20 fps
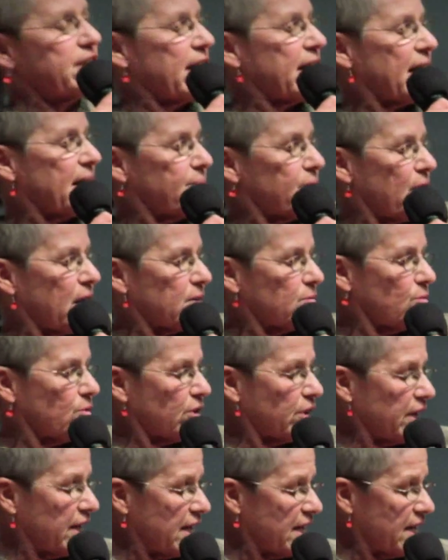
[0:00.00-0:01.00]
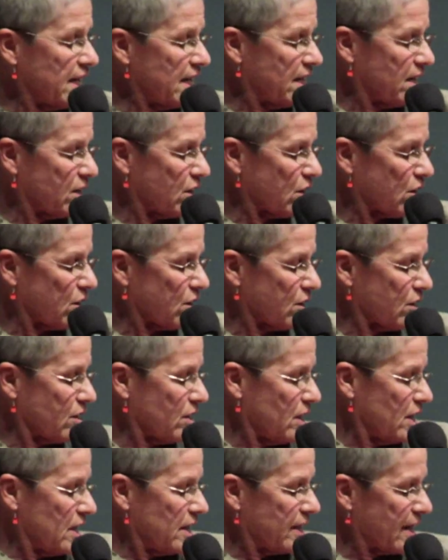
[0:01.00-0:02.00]
that I brought were
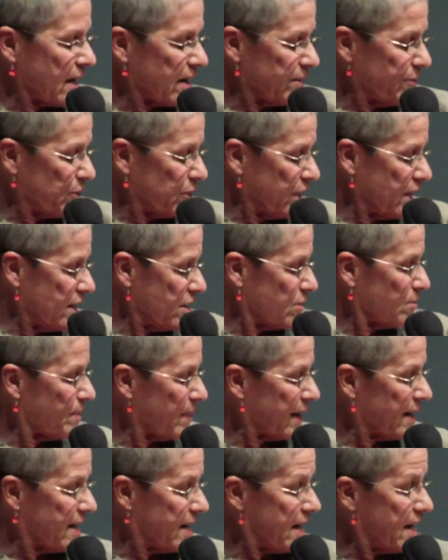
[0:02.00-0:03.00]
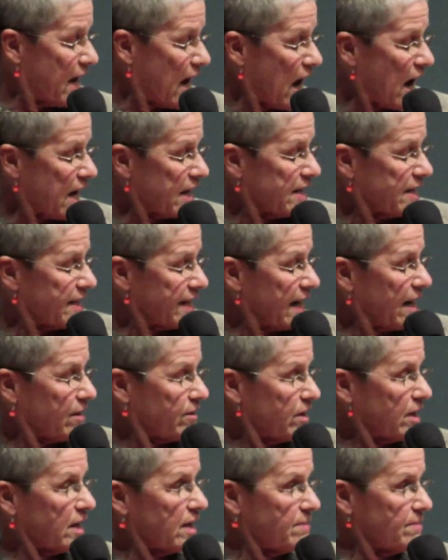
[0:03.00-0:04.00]
here but not
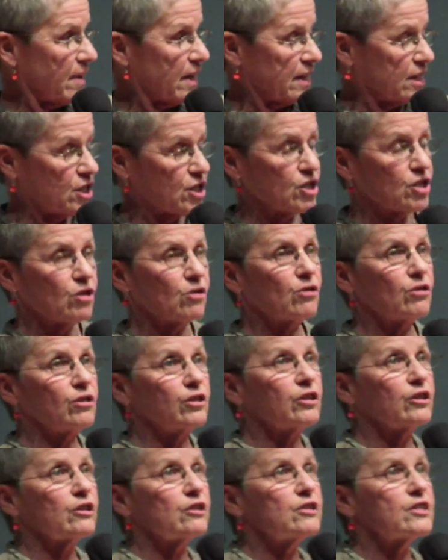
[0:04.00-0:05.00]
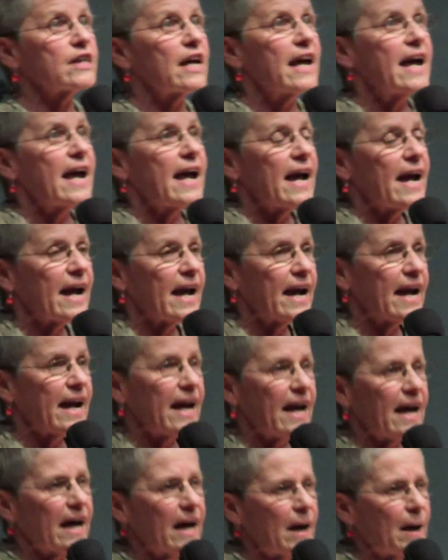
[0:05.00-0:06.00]
down on my shoulders,
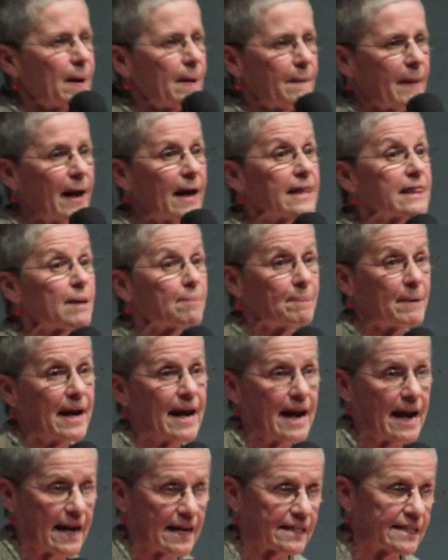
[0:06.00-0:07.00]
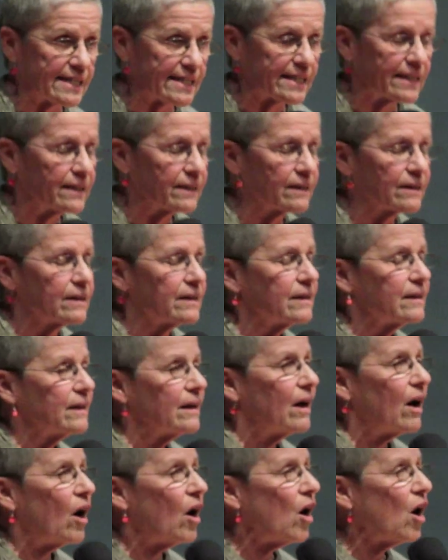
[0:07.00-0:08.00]
and the pants,
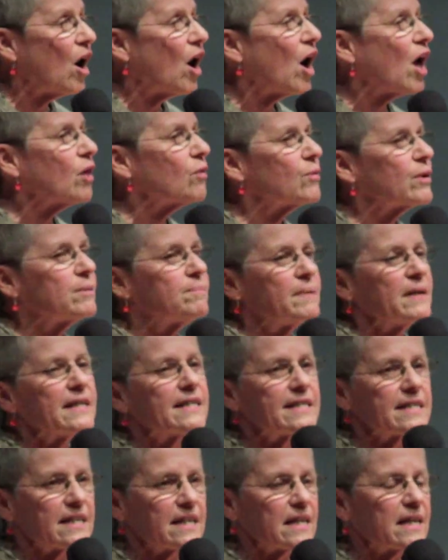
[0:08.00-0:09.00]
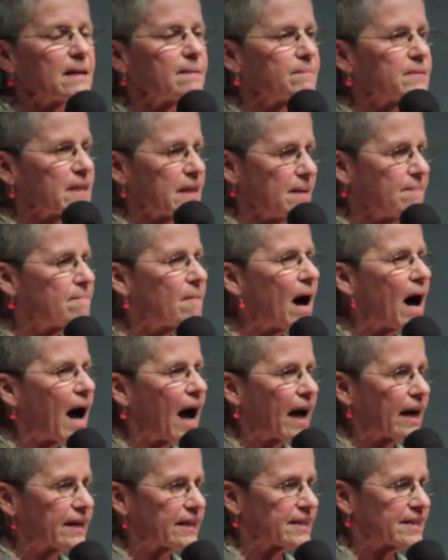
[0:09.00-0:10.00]
all would be deemed
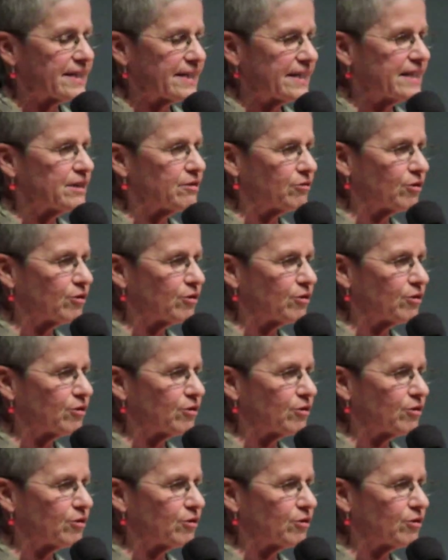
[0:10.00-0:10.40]
immodest in